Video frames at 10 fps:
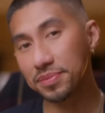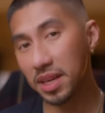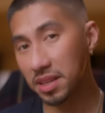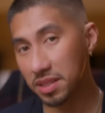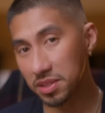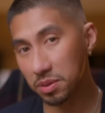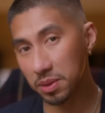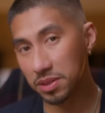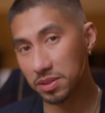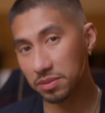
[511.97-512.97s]
And this is your
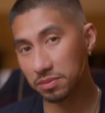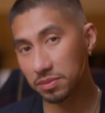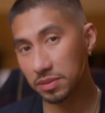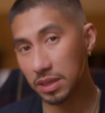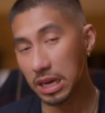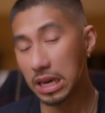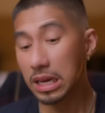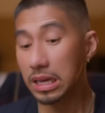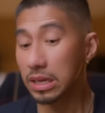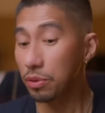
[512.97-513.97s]
person.
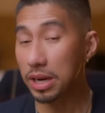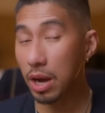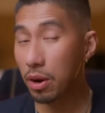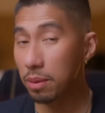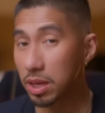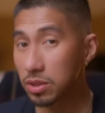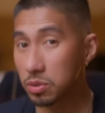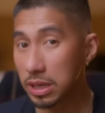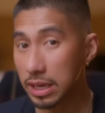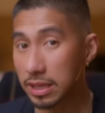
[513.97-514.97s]
Right now, I'm not
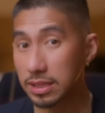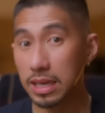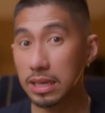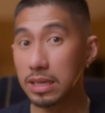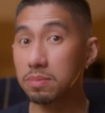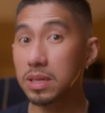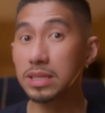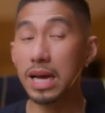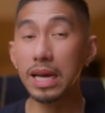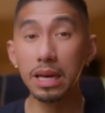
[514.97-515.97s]
doing any extended
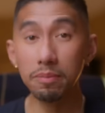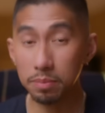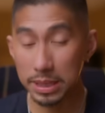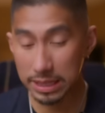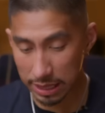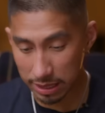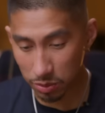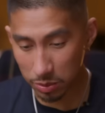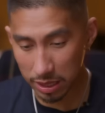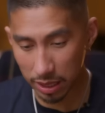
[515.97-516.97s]
because I am busy
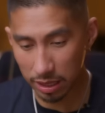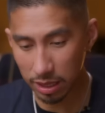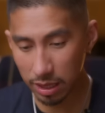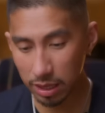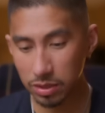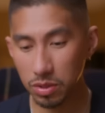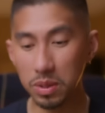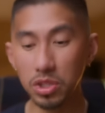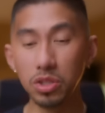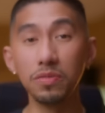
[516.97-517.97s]
this weekend. So
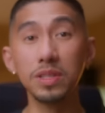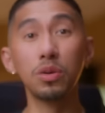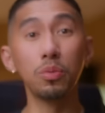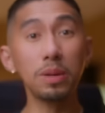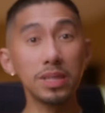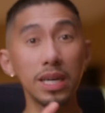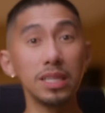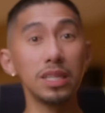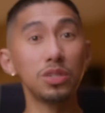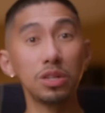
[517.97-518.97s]
make sure to visit our
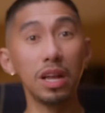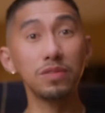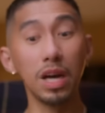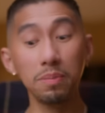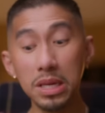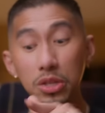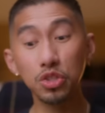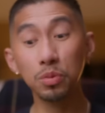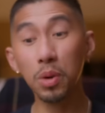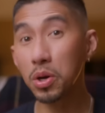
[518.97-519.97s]
website, eatreadlove.me.
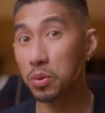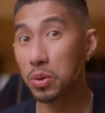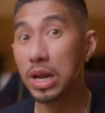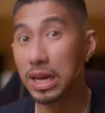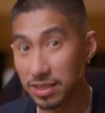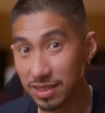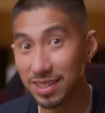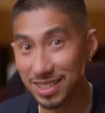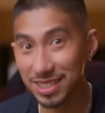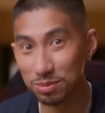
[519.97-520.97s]
Tomorrow, let's
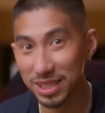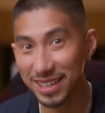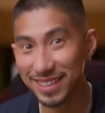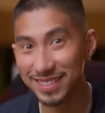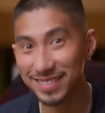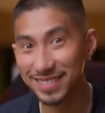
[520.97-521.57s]
touch this subject again.